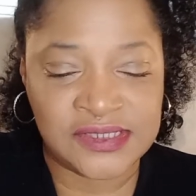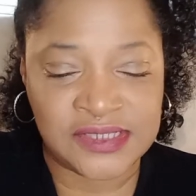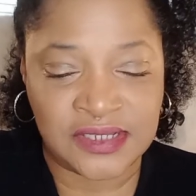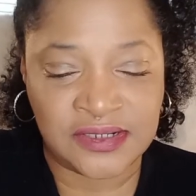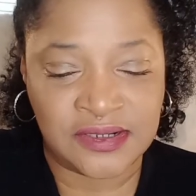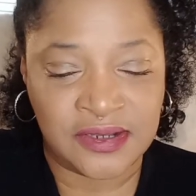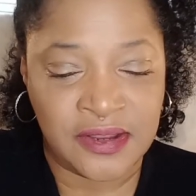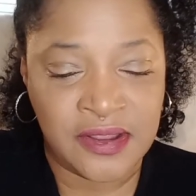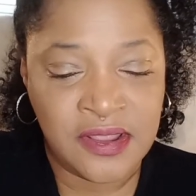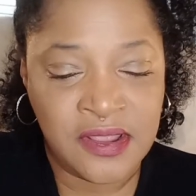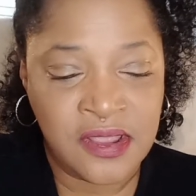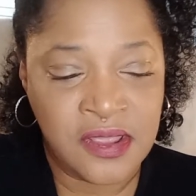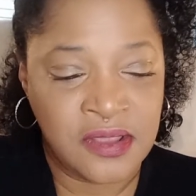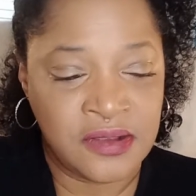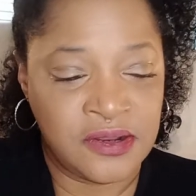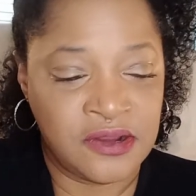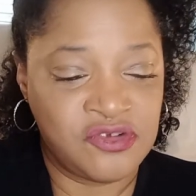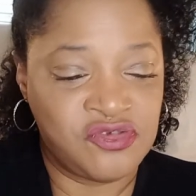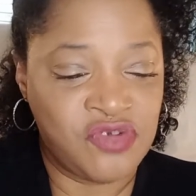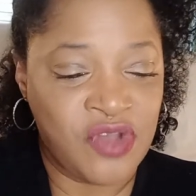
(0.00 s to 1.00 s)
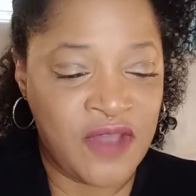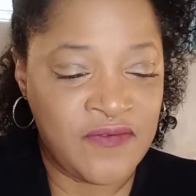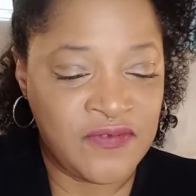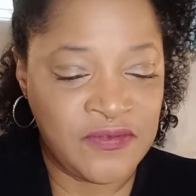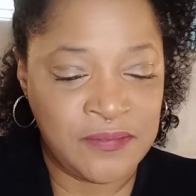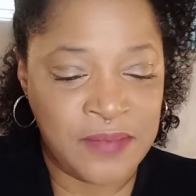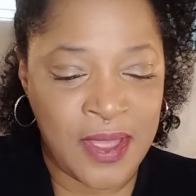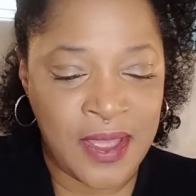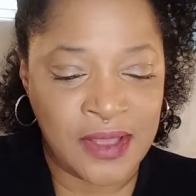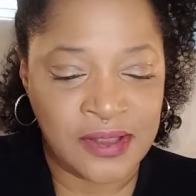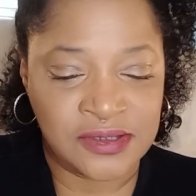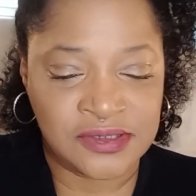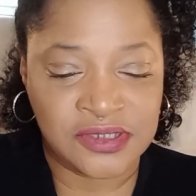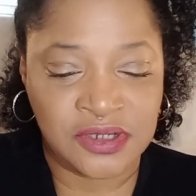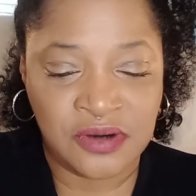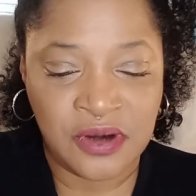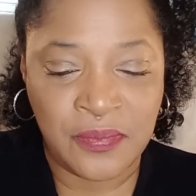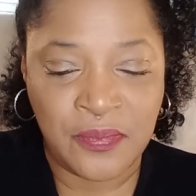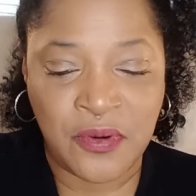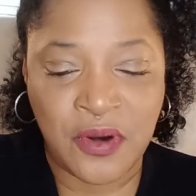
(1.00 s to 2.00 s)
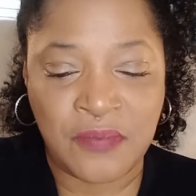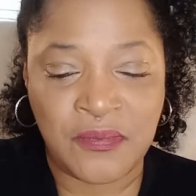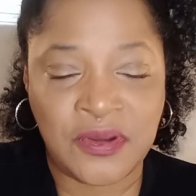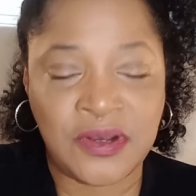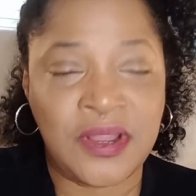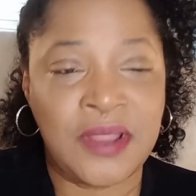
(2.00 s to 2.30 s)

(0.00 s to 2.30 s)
And they're driving back to her apartment.